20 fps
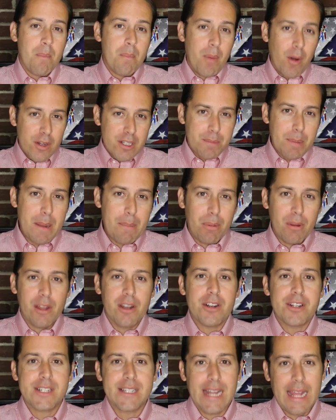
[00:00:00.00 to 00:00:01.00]
Most
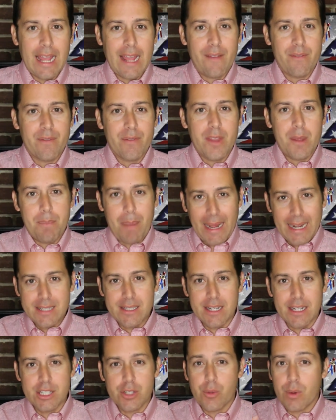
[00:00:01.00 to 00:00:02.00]
people understand the
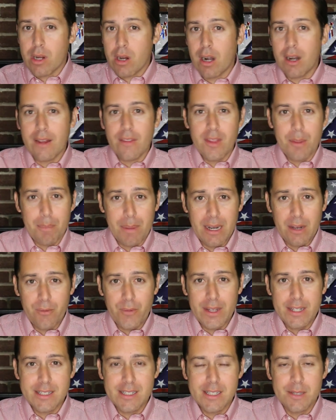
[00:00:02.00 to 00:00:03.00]
basics regarding the
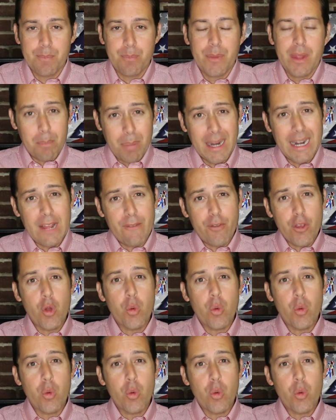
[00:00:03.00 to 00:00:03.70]
benefits, but if